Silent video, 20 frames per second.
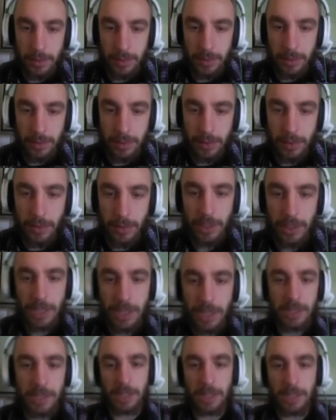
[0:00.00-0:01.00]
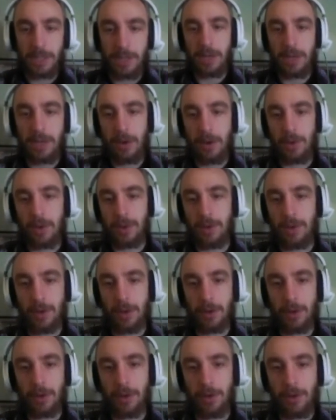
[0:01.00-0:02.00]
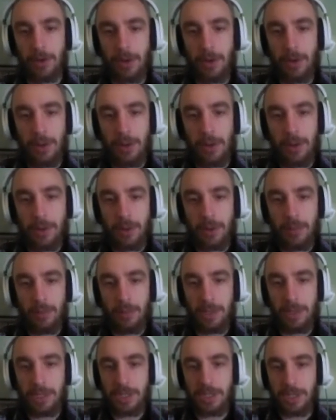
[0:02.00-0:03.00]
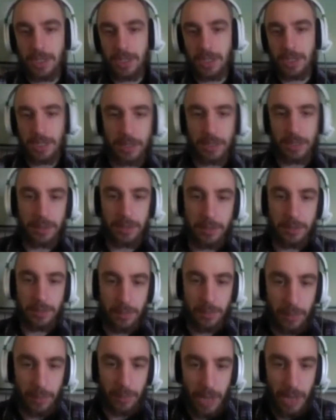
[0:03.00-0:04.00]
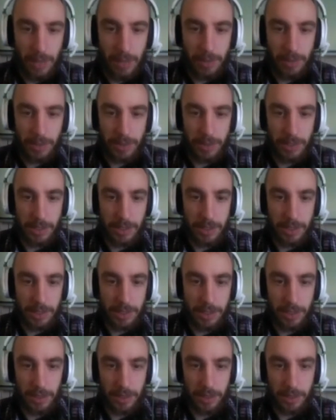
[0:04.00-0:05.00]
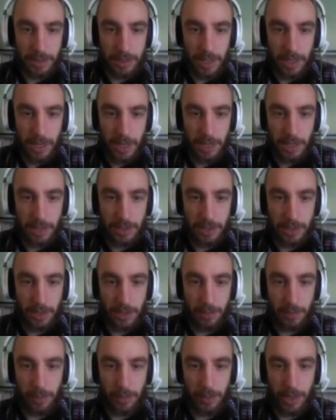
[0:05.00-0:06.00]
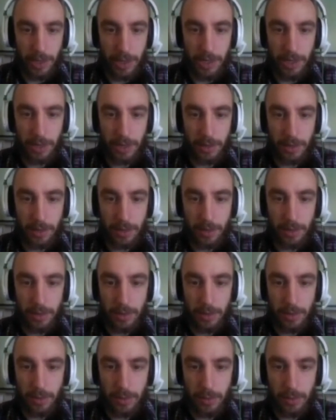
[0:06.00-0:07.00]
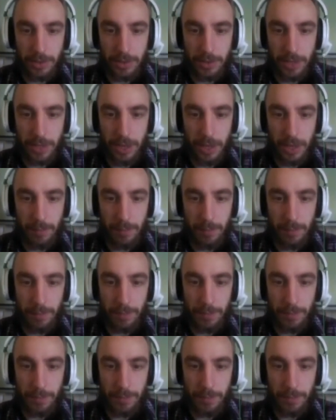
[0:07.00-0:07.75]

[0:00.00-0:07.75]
So it could easily overload, but it just doesn't. Why? Because these things aren't operating all the time.